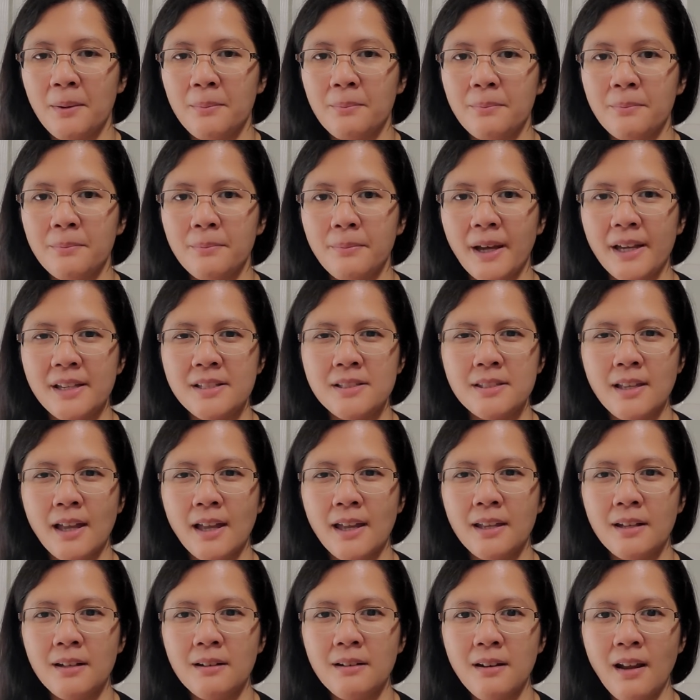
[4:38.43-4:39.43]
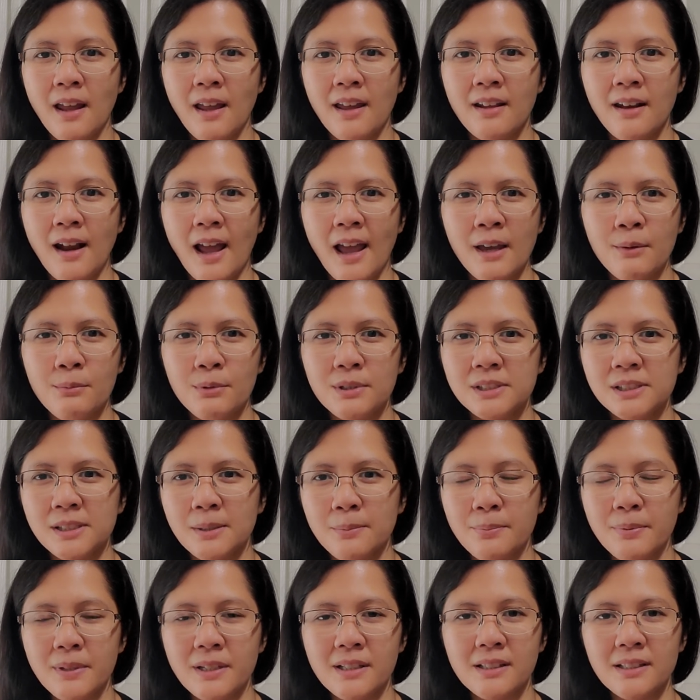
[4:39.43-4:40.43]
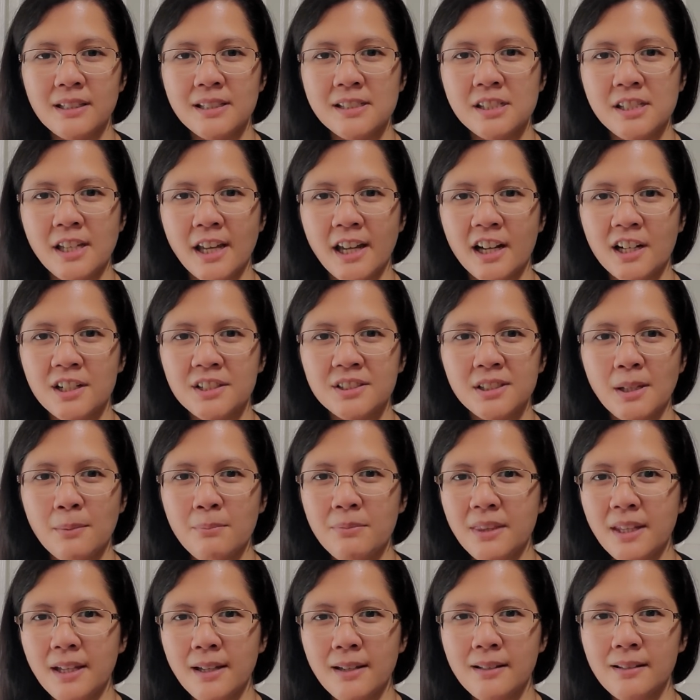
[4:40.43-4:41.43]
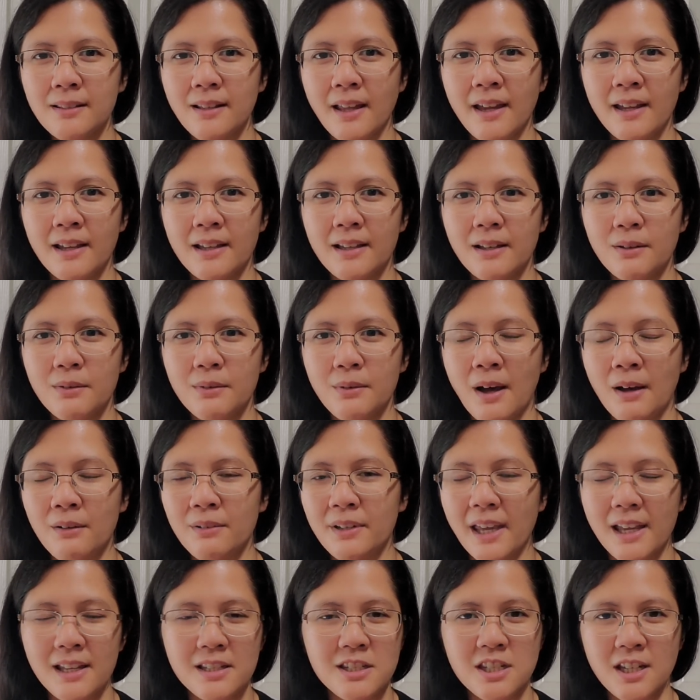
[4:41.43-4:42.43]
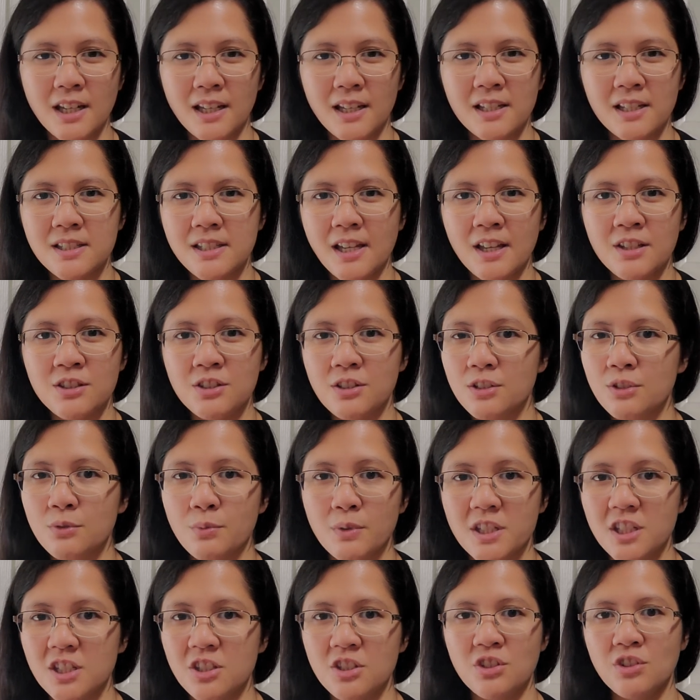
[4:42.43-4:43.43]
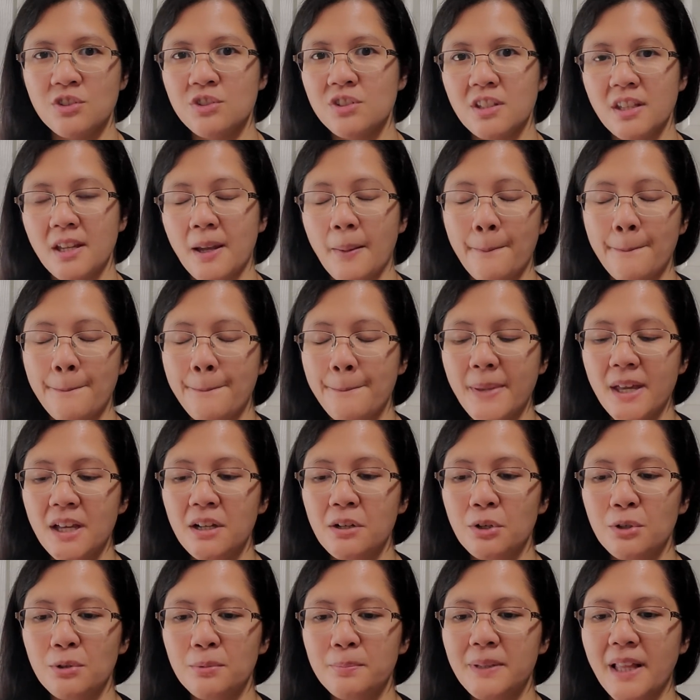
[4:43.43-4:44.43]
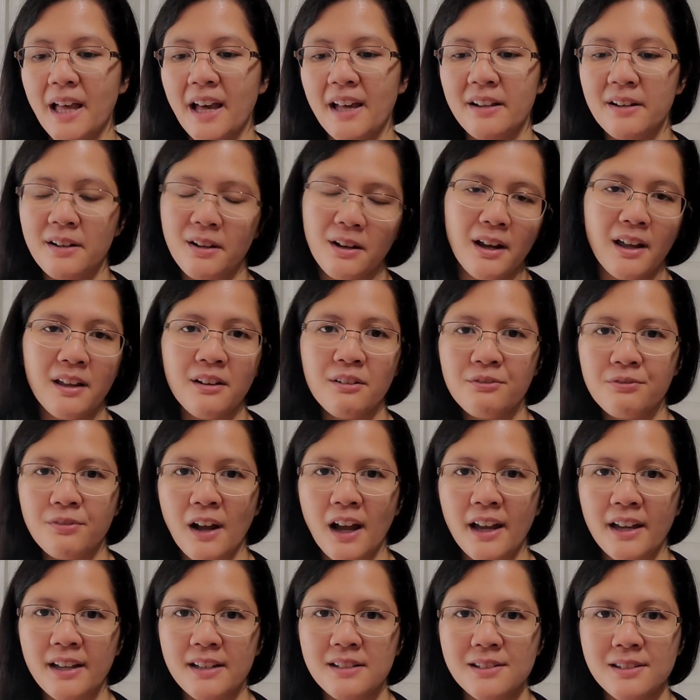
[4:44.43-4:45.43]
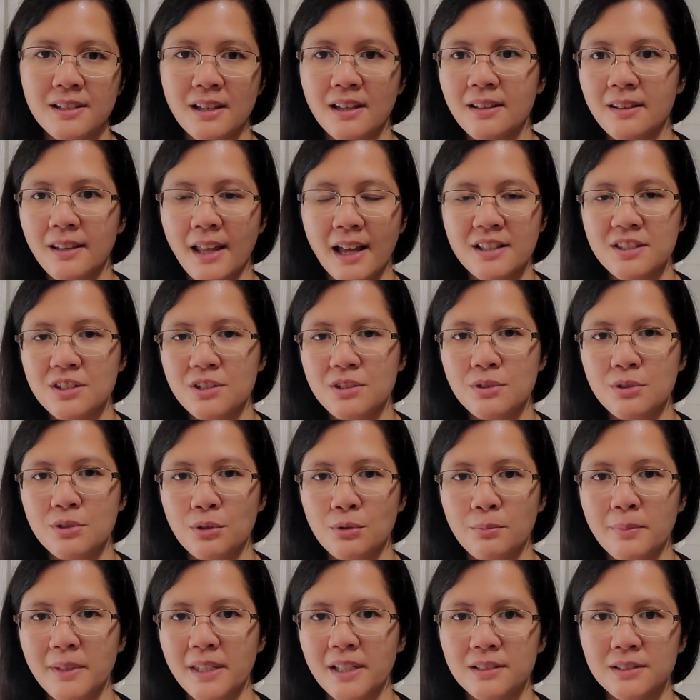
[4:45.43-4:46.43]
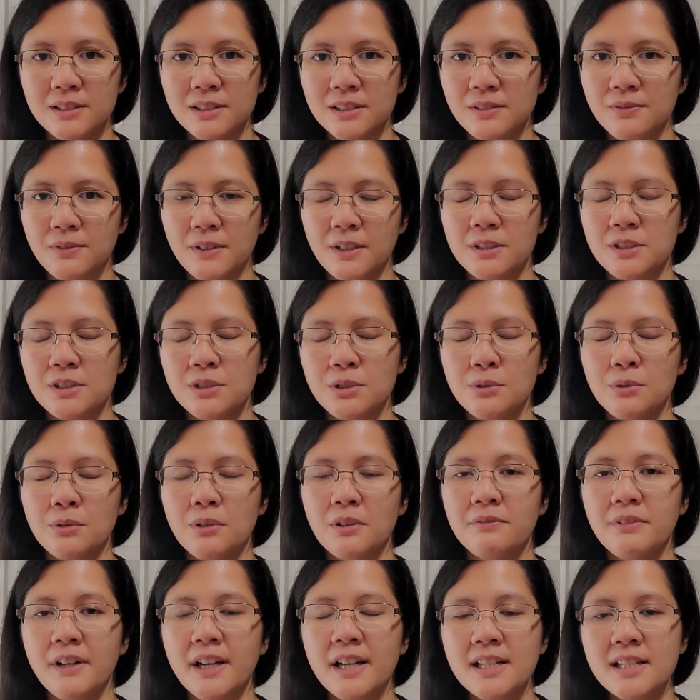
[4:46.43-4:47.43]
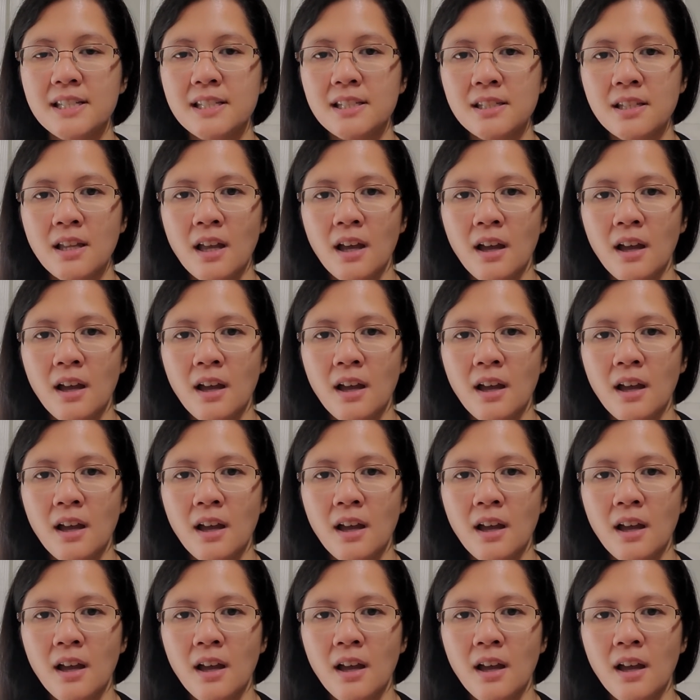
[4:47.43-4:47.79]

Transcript: My son and I will typically share something, like I'll get chicken tenders, which is usually a big old platter, and fries, and that's 2 meals for 2 of us.